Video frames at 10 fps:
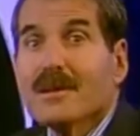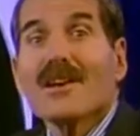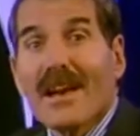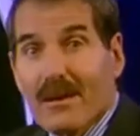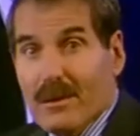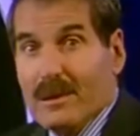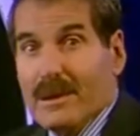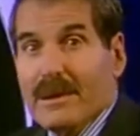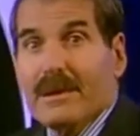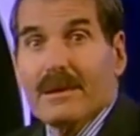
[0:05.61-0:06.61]

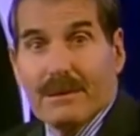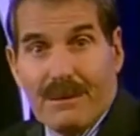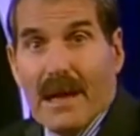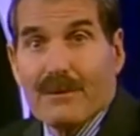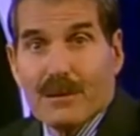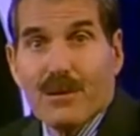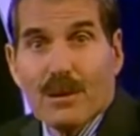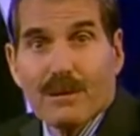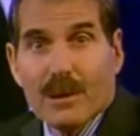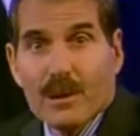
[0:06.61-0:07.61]
narrowly, 5-4
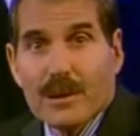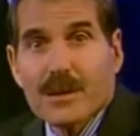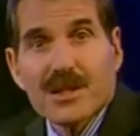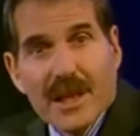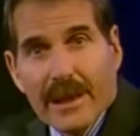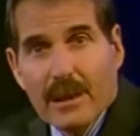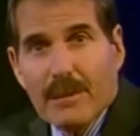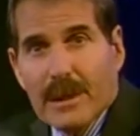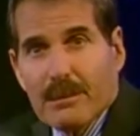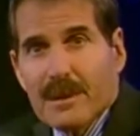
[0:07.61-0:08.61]
vote, that the Second
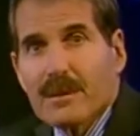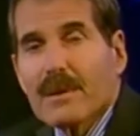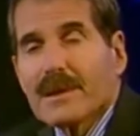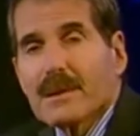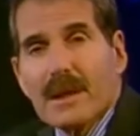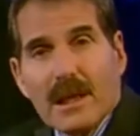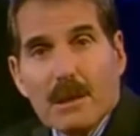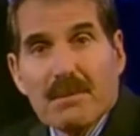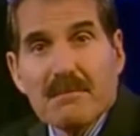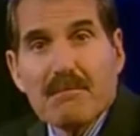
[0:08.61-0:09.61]
Amendment, the right to
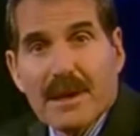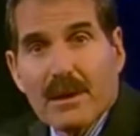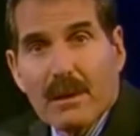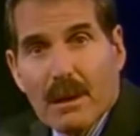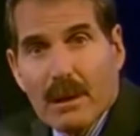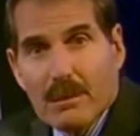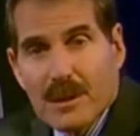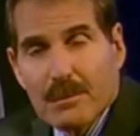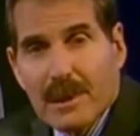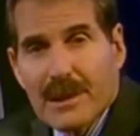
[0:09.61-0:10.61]
keep and bear arms,
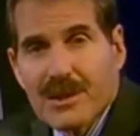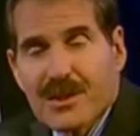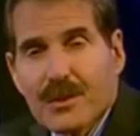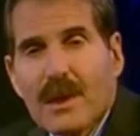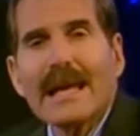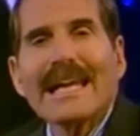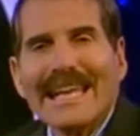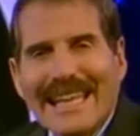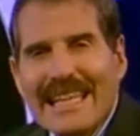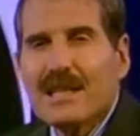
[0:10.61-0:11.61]
applies to
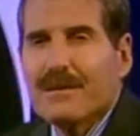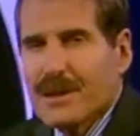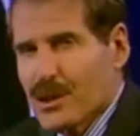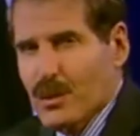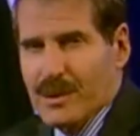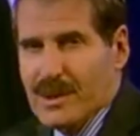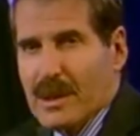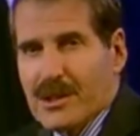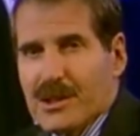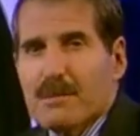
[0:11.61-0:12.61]
individuals,
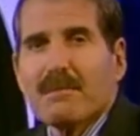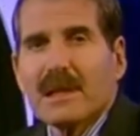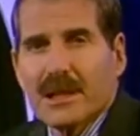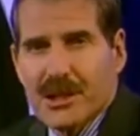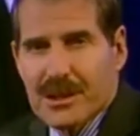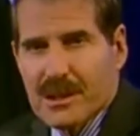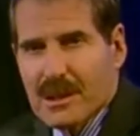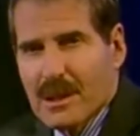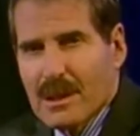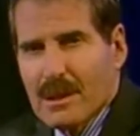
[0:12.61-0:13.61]
not just militias.
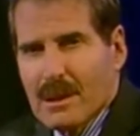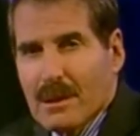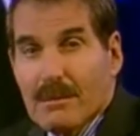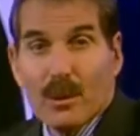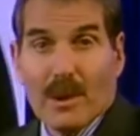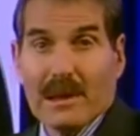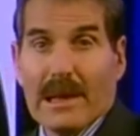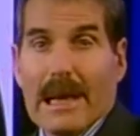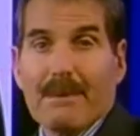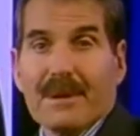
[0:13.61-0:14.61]
But what'll
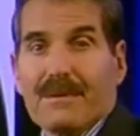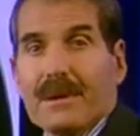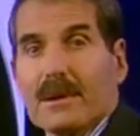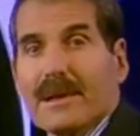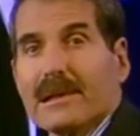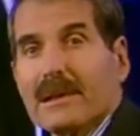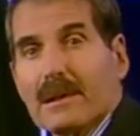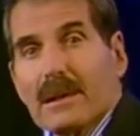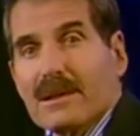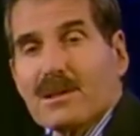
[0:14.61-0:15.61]
happen if Hillary Clinton
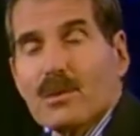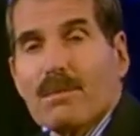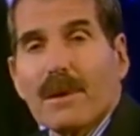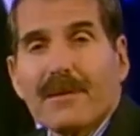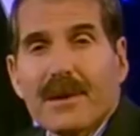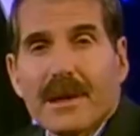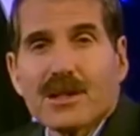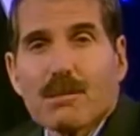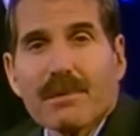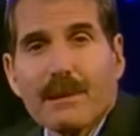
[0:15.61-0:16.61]
gets to appoint the next
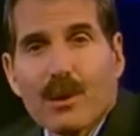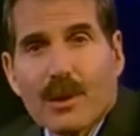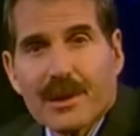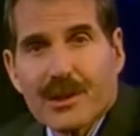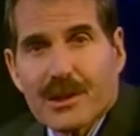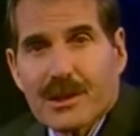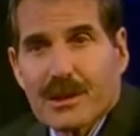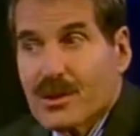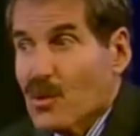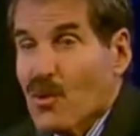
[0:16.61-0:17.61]
Supreme Court
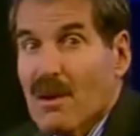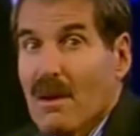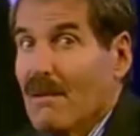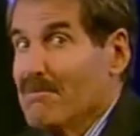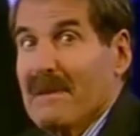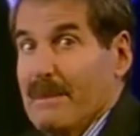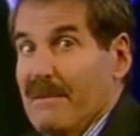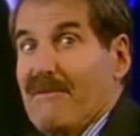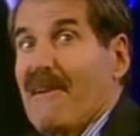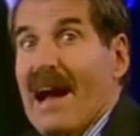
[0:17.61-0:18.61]
justice, or maybe
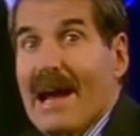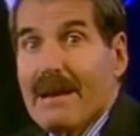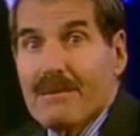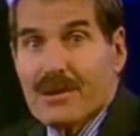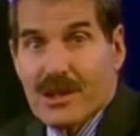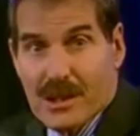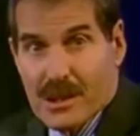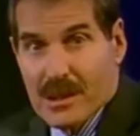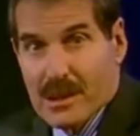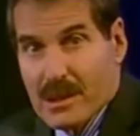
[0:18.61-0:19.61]
5
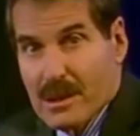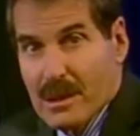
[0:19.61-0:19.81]
justices?